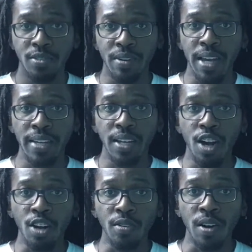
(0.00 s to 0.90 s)
Right?
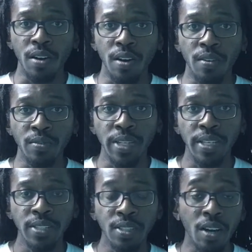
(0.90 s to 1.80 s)
Are
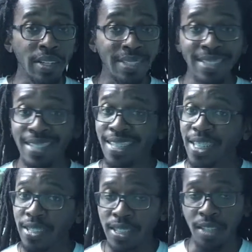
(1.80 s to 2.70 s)
we talking
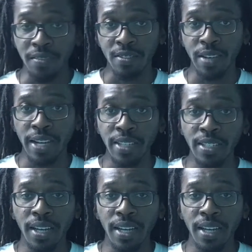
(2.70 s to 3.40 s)
years even, right?